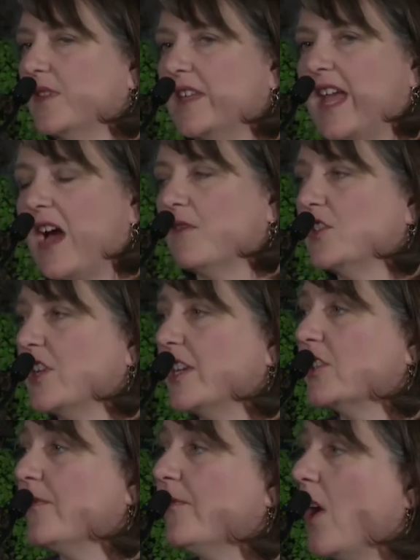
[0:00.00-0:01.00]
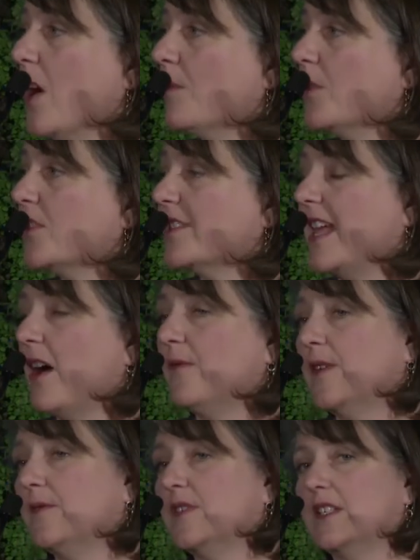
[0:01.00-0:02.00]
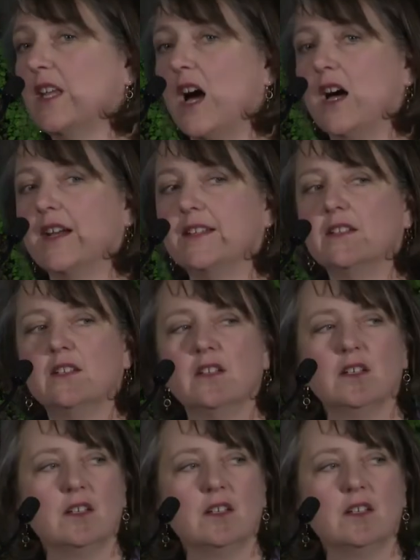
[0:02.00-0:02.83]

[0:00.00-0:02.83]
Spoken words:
With the average age of farmers now 59,